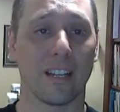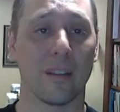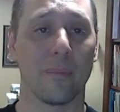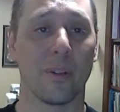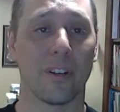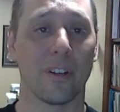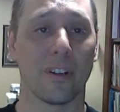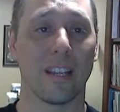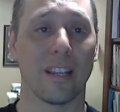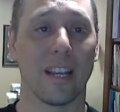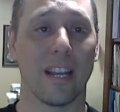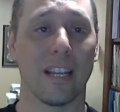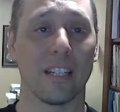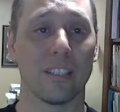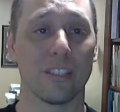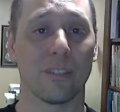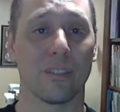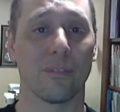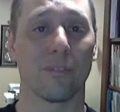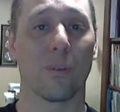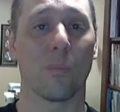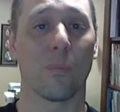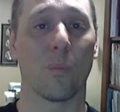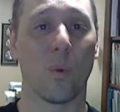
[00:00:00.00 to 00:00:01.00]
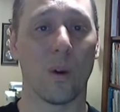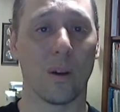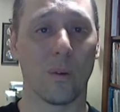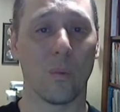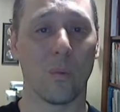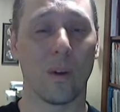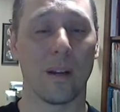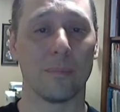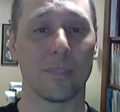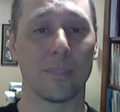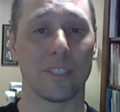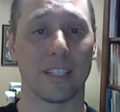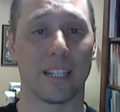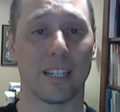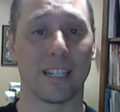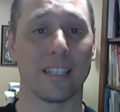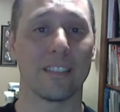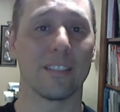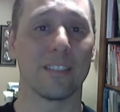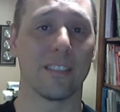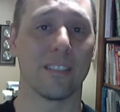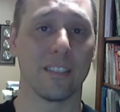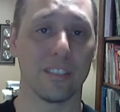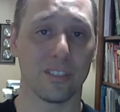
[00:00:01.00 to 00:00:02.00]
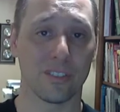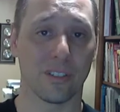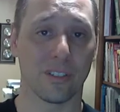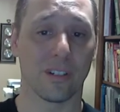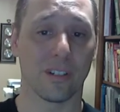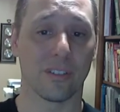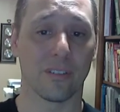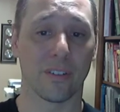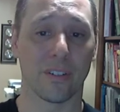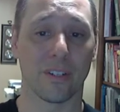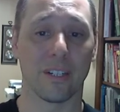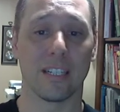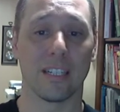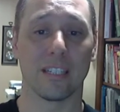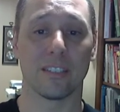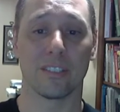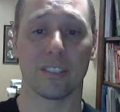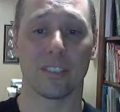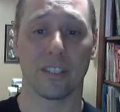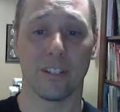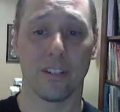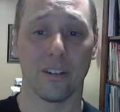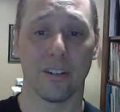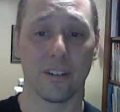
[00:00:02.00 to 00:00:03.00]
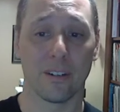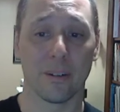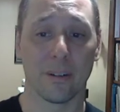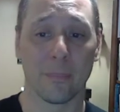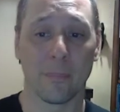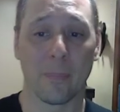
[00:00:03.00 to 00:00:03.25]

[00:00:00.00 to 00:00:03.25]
communication from one website to the server is secure.